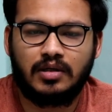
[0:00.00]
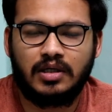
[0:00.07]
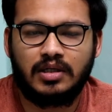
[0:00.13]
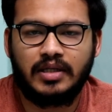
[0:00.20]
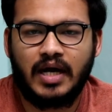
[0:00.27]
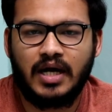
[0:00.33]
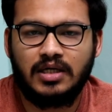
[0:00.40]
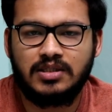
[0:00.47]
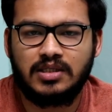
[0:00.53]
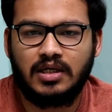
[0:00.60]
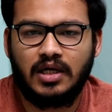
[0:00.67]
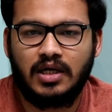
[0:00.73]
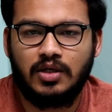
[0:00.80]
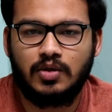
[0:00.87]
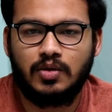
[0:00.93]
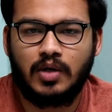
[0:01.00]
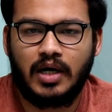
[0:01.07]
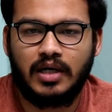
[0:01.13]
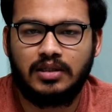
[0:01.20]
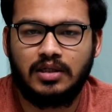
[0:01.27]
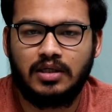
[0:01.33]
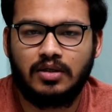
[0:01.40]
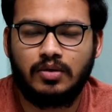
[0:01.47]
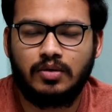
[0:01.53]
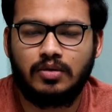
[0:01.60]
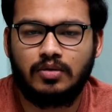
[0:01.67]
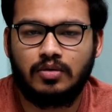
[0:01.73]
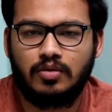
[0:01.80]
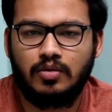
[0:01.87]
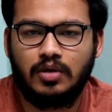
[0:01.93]
In that scenario, I think
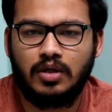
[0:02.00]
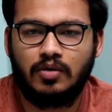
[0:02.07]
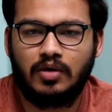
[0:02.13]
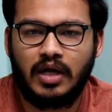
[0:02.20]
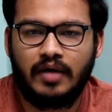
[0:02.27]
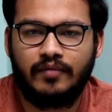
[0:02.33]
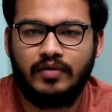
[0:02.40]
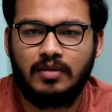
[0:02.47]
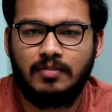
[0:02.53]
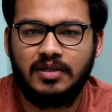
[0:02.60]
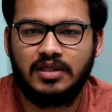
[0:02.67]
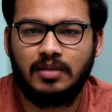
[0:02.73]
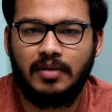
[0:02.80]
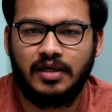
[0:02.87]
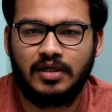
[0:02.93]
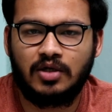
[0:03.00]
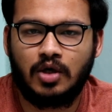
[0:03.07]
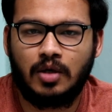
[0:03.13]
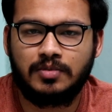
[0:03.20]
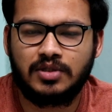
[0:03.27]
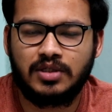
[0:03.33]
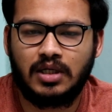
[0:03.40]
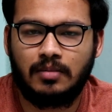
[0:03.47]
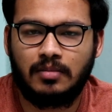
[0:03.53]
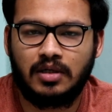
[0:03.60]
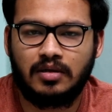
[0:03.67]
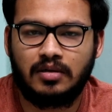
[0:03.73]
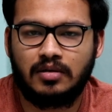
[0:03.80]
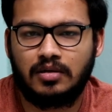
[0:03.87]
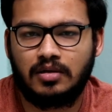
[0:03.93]
Google Colab will be the better option
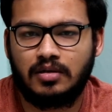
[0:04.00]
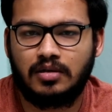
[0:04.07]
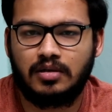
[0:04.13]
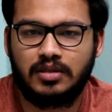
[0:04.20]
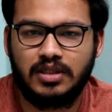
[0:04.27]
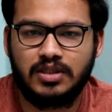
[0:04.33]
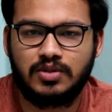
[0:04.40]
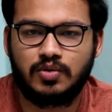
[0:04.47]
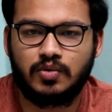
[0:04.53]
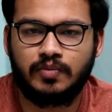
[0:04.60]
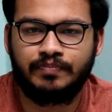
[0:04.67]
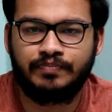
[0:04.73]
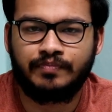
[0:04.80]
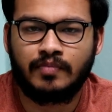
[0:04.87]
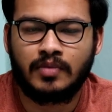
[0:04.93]
among these two.